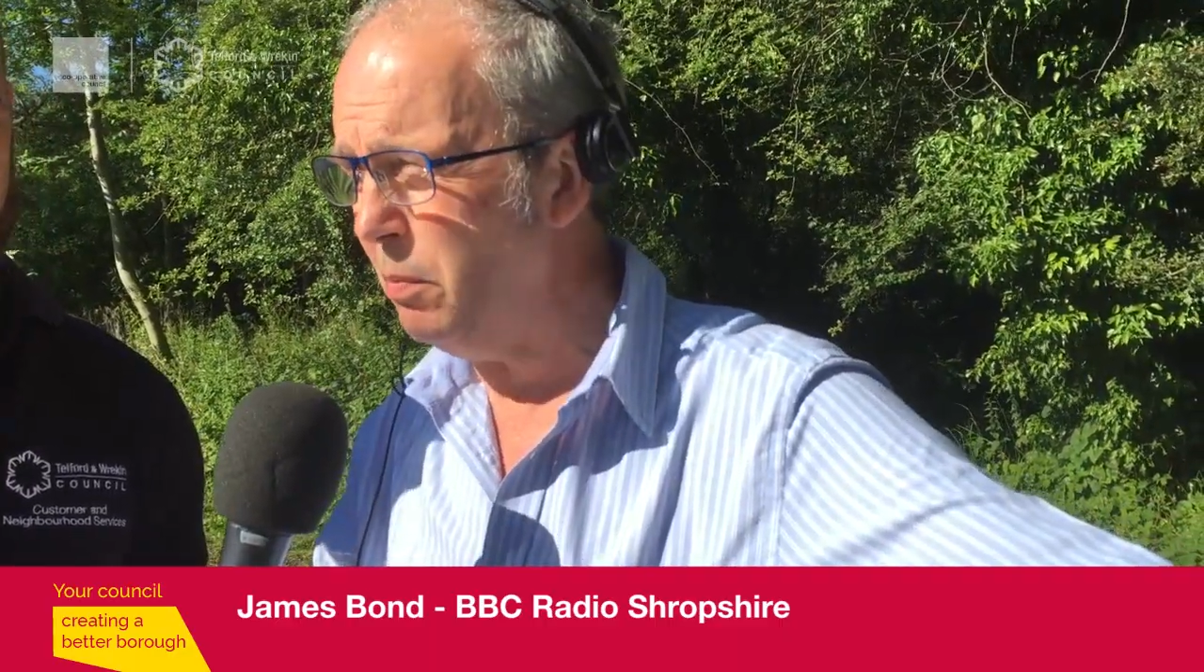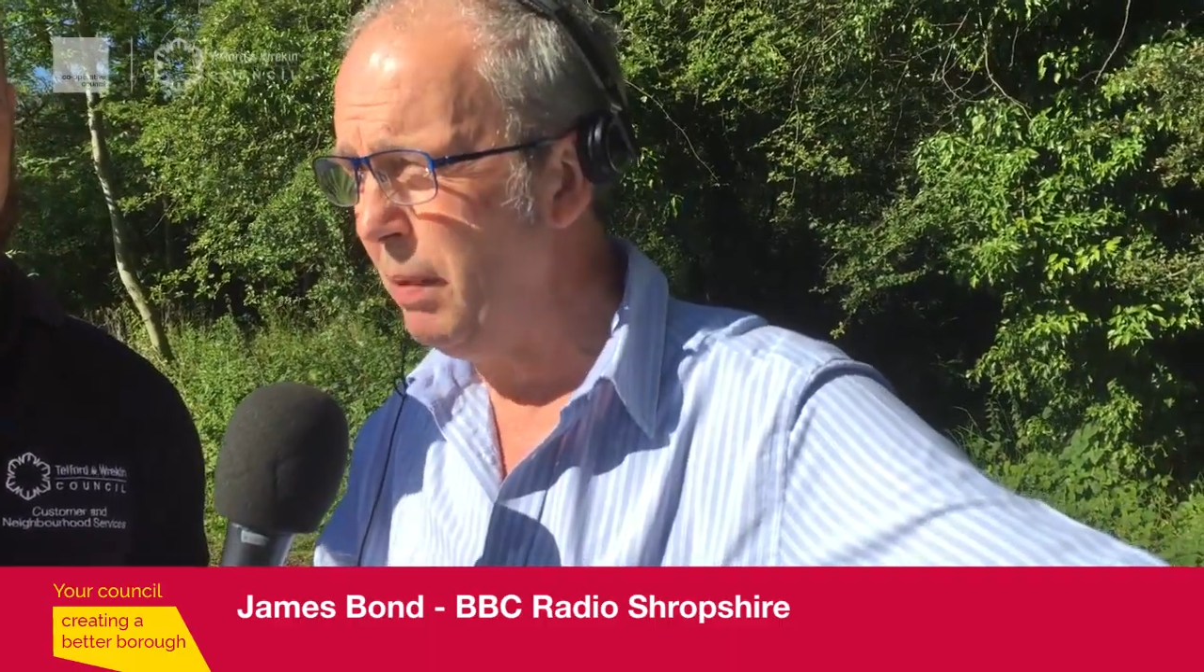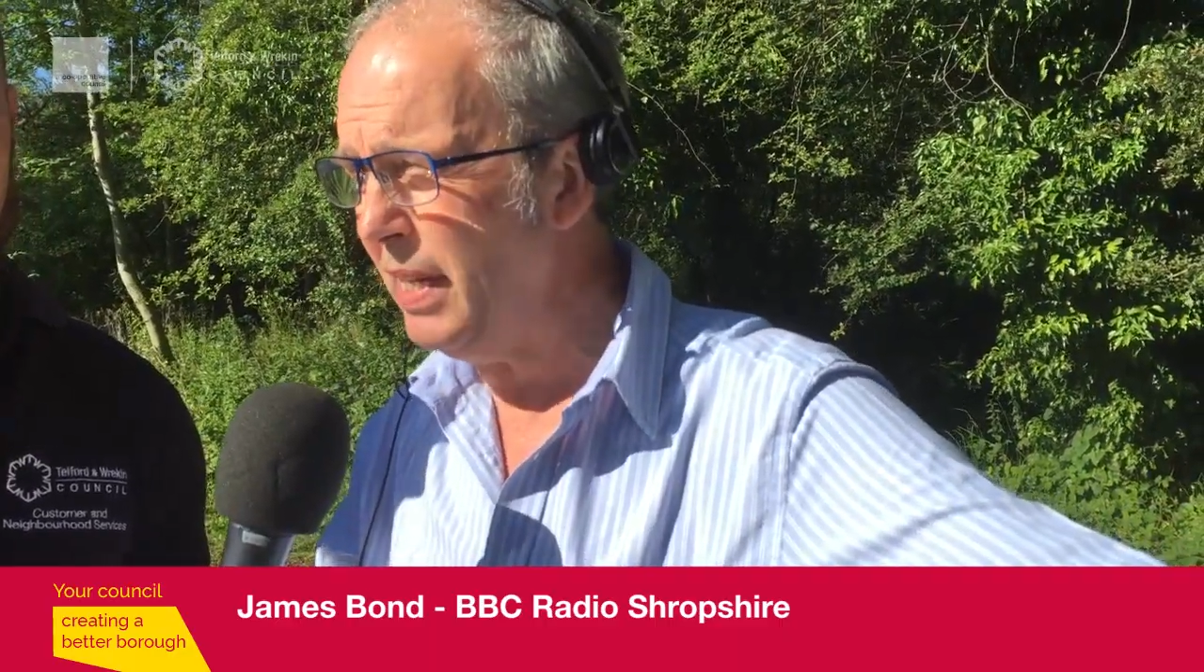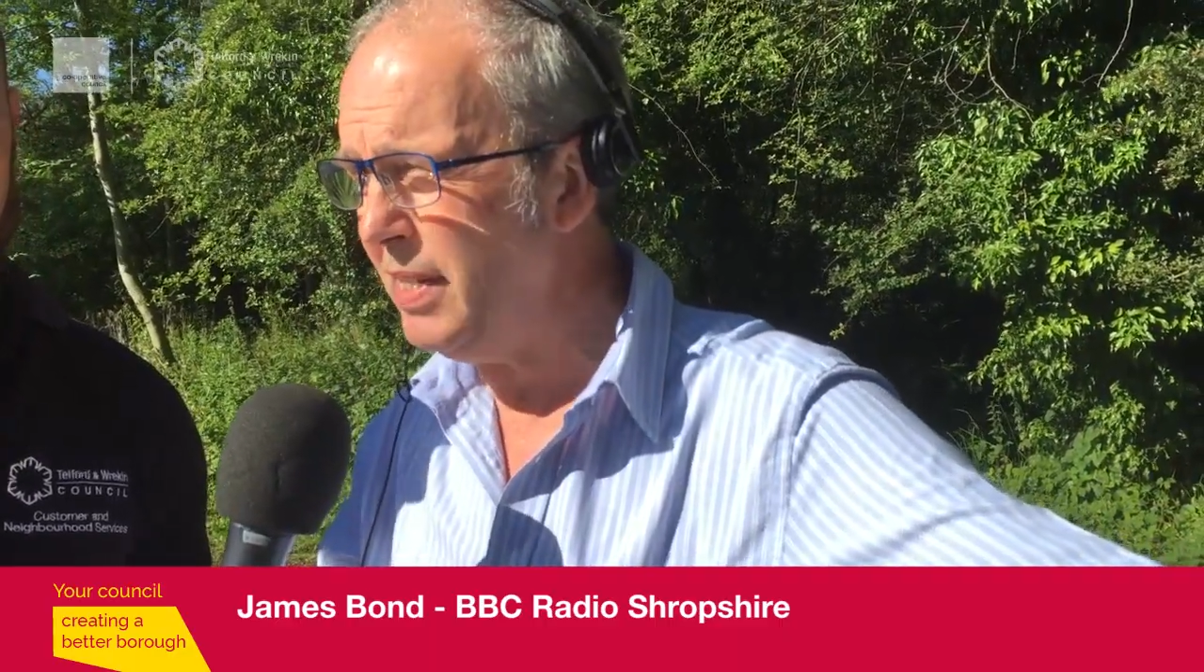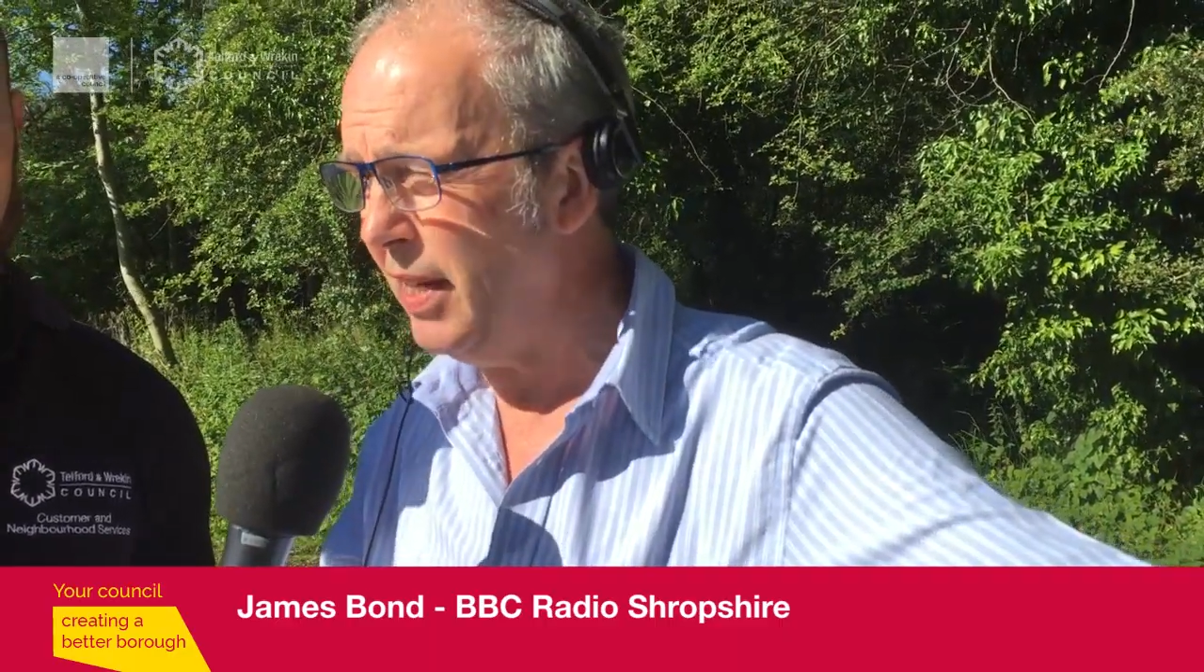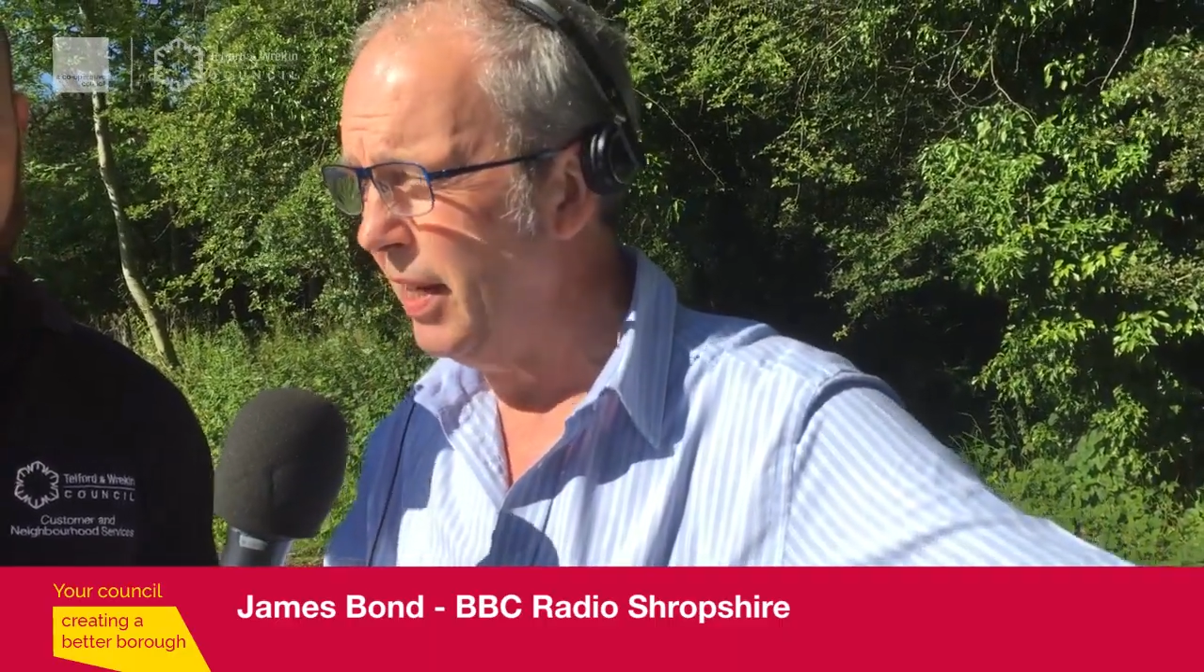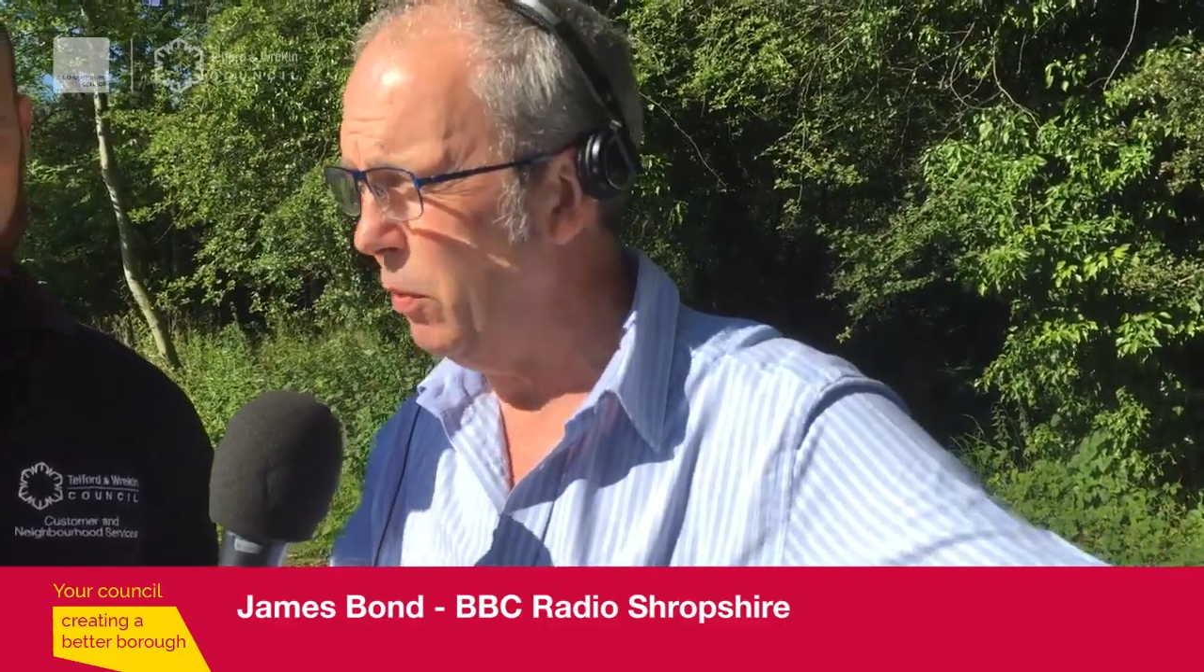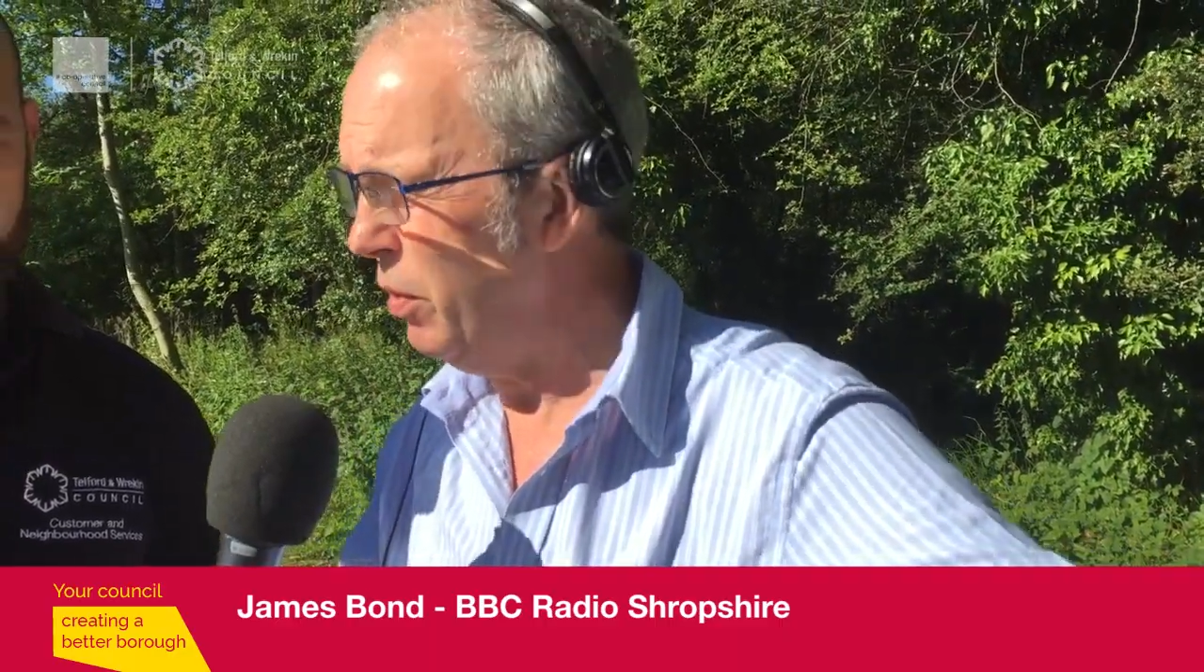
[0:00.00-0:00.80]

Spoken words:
but basically